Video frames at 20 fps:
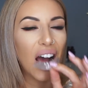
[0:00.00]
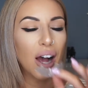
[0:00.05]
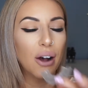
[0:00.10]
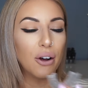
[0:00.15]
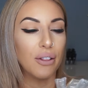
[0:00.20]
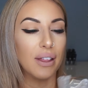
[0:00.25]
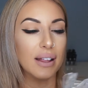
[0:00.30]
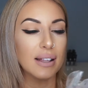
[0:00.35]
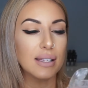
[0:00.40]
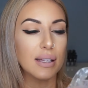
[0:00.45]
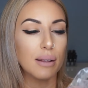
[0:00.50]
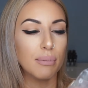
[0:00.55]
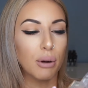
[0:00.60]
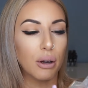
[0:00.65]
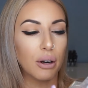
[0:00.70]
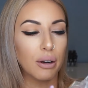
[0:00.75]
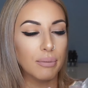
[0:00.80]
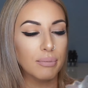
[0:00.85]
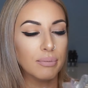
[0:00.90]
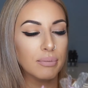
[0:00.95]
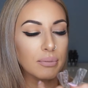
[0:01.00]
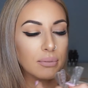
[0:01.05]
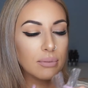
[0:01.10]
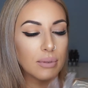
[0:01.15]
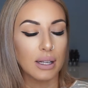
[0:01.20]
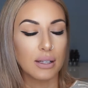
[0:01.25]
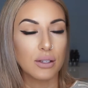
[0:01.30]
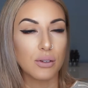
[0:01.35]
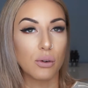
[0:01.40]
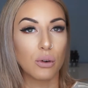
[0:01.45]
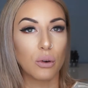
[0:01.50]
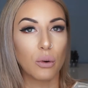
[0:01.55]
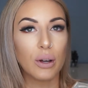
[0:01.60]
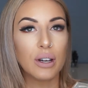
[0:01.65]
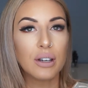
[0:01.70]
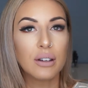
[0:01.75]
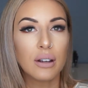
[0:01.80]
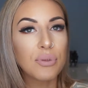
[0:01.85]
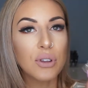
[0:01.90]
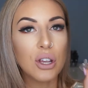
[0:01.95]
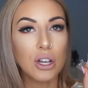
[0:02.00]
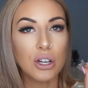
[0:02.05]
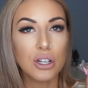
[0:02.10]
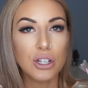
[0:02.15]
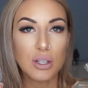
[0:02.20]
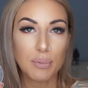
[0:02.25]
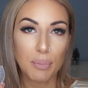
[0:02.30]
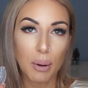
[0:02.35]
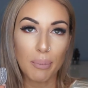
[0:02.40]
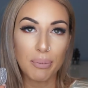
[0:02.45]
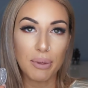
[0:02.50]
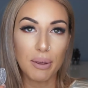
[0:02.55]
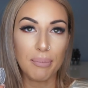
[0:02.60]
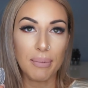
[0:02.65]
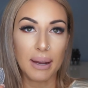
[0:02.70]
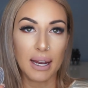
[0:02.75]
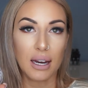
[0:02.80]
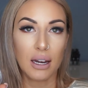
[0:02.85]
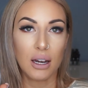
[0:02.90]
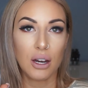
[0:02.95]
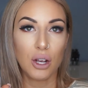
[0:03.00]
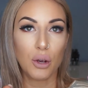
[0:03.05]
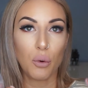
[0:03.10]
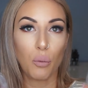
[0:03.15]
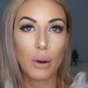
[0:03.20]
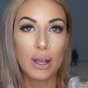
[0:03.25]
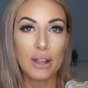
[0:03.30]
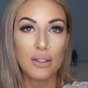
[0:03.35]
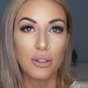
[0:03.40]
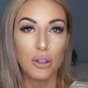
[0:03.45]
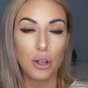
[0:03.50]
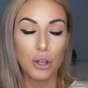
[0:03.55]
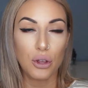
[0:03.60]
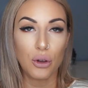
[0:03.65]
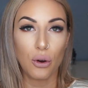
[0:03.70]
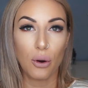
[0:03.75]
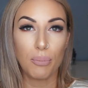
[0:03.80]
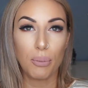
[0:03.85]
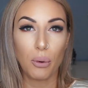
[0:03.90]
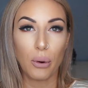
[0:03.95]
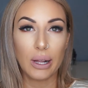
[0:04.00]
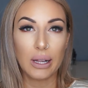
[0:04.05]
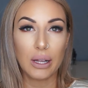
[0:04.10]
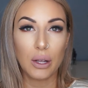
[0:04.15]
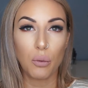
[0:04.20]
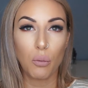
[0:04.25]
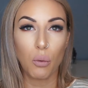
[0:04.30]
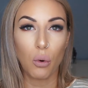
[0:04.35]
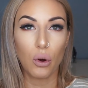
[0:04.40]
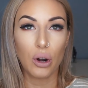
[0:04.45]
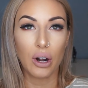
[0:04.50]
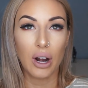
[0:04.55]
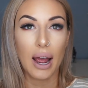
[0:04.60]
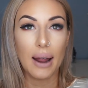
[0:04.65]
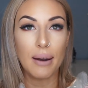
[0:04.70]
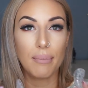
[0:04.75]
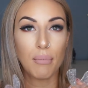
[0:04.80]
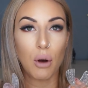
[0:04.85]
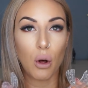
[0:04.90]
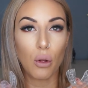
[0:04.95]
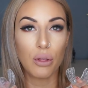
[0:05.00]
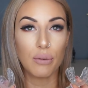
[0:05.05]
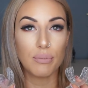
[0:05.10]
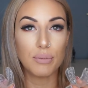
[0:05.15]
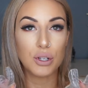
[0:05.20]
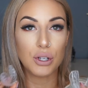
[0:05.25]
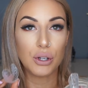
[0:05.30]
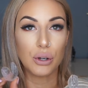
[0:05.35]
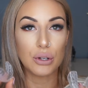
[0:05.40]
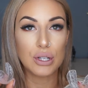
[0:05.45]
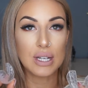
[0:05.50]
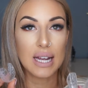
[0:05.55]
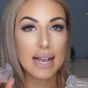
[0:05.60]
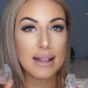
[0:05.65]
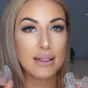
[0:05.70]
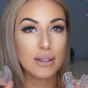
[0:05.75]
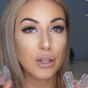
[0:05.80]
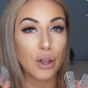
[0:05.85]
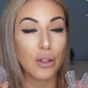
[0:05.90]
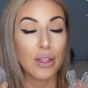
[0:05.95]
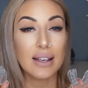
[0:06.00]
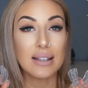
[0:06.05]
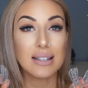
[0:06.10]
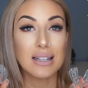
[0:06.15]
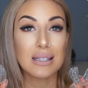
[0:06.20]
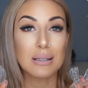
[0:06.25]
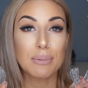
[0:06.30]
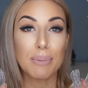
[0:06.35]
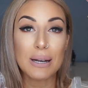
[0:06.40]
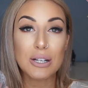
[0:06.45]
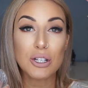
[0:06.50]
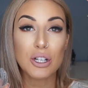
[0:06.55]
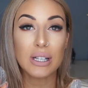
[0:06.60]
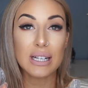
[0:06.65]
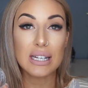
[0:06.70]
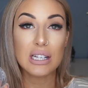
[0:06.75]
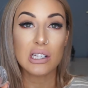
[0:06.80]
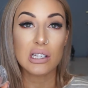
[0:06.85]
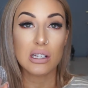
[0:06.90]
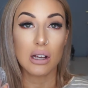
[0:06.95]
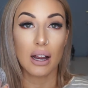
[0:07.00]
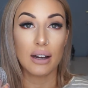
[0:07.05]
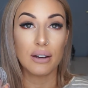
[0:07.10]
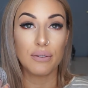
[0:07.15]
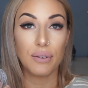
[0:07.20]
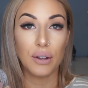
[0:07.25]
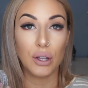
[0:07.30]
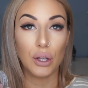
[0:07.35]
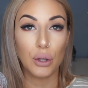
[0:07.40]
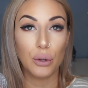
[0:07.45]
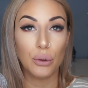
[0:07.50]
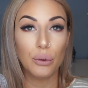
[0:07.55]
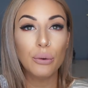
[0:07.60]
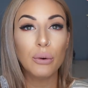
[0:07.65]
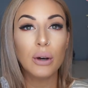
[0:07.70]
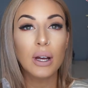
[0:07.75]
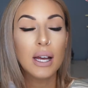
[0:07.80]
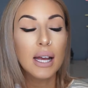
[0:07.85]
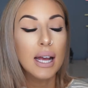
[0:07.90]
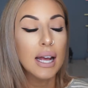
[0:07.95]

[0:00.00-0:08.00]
Oh, that's the bottom. That's awkward. You just pop them in with your boiling water and mold them to your teeth. So these are specially designed for you.